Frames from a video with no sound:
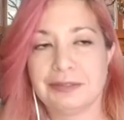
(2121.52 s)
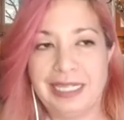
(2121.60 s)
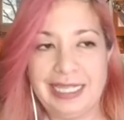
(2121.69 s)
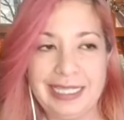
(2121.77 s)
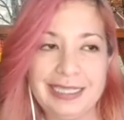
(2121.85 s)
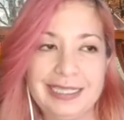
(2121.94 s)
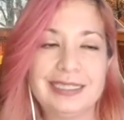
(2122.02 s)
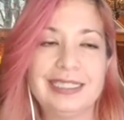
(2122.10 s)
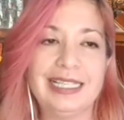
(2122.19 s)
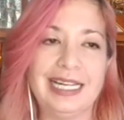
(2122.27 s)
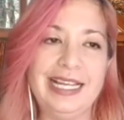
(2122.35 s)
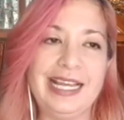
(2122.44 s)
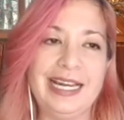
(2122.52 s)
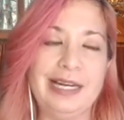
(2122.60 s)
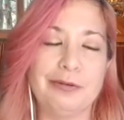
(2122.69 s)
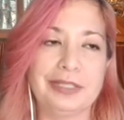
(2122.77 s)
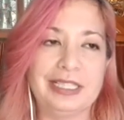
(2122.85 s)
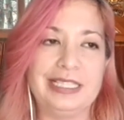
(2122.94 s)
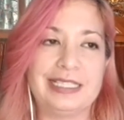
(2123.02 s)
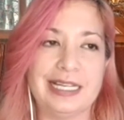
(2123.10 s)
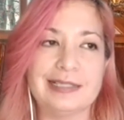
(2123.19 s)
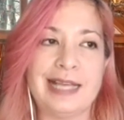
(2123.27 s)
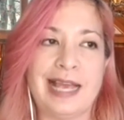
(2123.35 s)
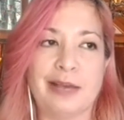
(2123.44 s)
right. And it really
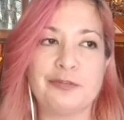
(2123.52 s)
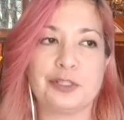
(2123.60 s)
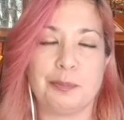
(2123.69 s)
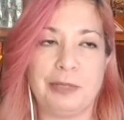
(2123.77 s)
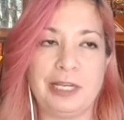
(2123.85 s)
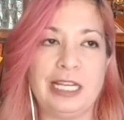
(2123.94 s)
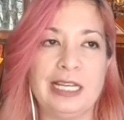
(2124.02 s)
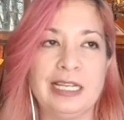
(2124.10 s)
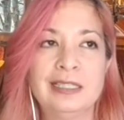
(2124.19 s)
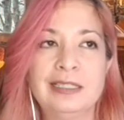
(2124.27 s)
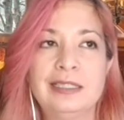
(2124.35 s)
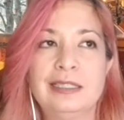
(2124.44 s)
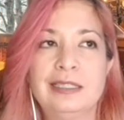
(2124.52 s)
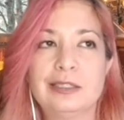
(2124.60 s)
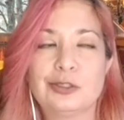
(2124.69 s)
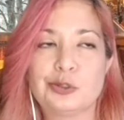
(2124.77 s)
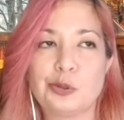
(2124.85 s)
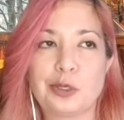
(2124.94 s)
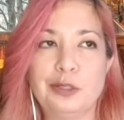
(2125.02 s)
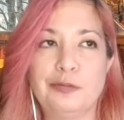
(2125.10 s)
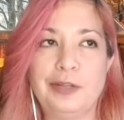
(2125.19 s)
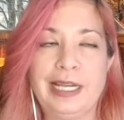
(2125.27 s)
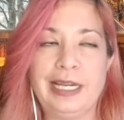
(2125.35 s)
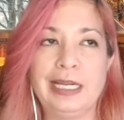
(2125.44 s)
does have to be sort
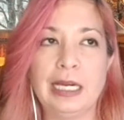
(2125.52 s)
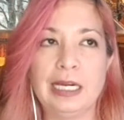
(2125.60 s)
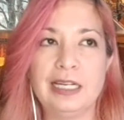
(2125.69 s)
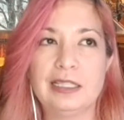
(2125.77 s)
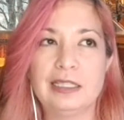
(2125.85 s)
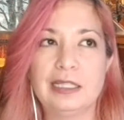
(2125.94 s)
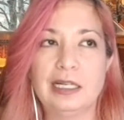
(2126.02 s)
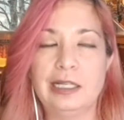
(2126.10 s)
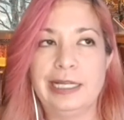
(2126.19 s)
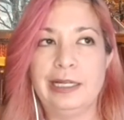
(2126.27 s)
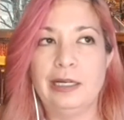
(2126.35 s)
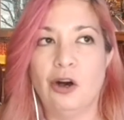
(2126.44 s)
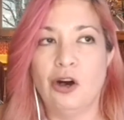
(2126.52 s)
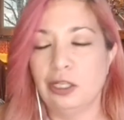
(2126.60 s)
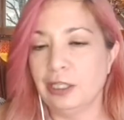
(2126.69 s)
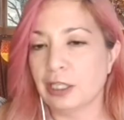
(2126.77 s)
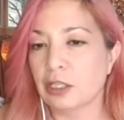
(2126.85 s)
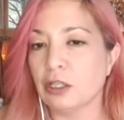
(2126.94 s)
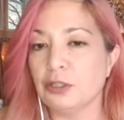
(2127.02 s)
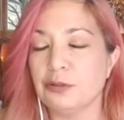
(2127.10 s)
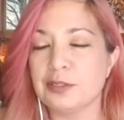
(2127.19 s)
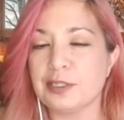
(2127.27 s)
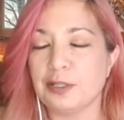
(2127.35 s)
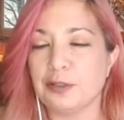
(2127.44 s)
of an
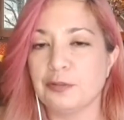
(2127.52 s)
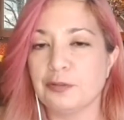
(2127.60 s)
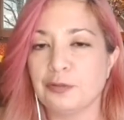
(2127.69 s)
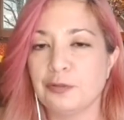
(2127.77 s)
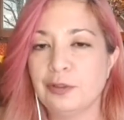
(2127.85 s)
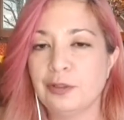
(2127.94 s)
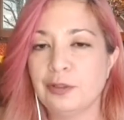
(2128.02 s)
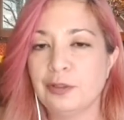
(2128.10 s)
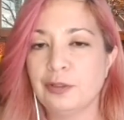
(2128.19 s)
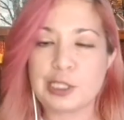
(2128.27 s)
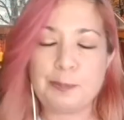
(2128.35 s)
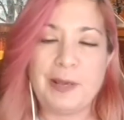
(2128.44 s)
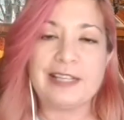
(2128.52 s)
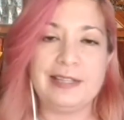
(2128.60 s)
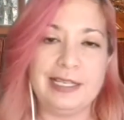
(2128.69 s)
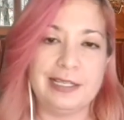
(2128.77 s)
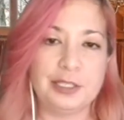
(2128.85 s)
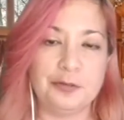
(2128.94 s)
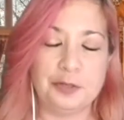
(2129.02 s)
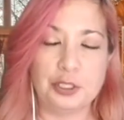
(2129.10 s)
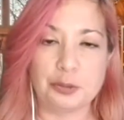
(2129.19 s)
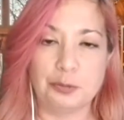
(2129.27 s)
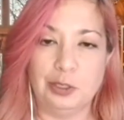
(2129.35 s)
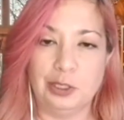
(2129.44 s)
all-inclusive, respect the
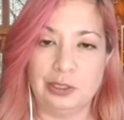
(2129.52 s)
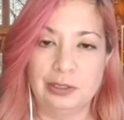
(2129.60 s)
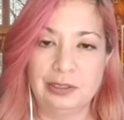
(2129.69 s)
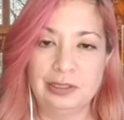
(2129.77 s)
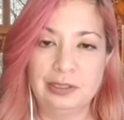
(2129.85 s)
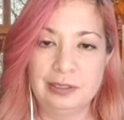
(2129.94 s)
individual